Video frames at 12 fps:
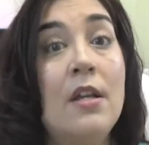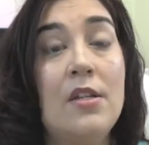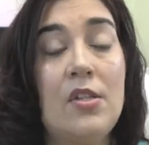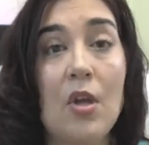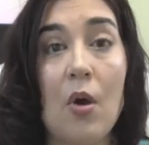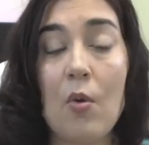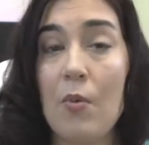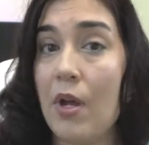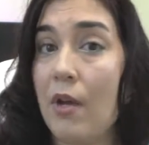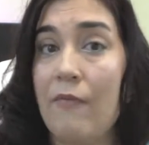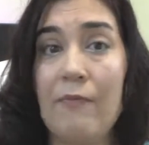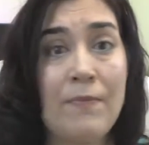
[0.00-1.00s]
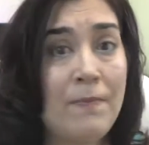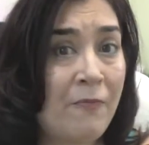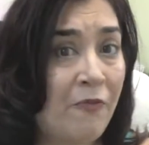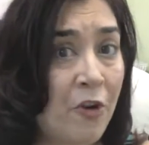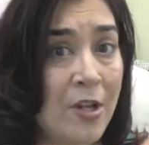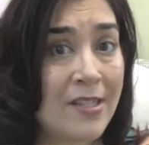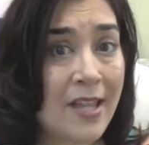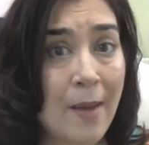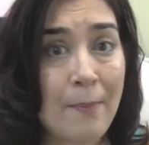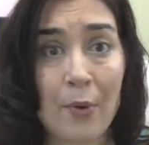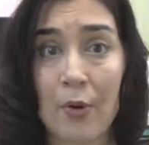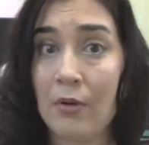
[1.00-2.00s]
So, for
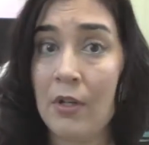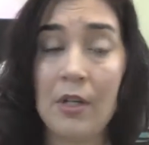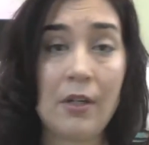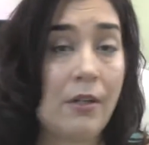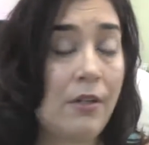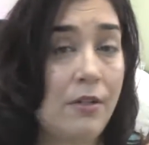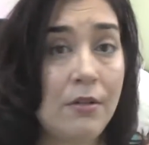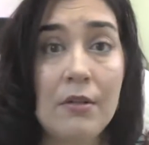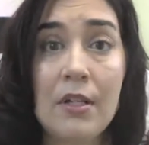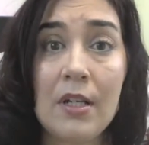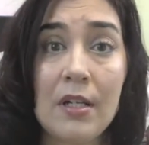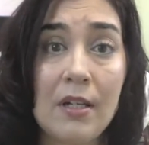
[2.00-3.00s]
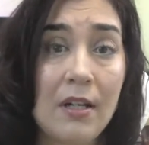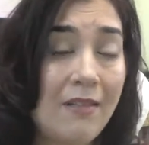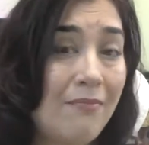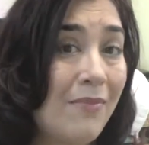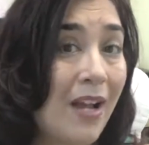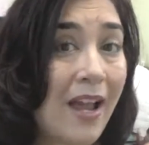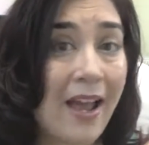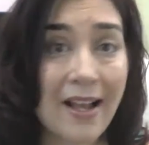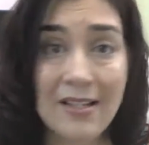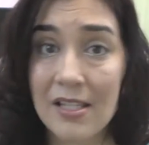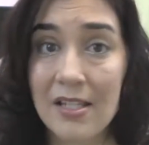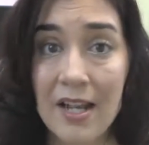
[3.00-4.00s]
example, you could
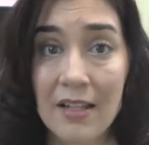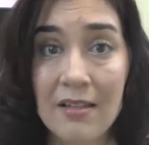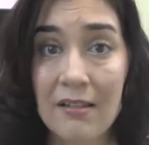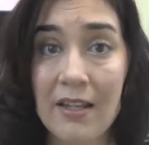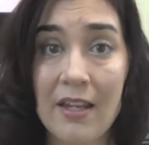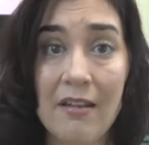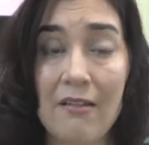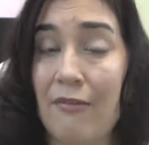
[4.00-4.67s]
accidentally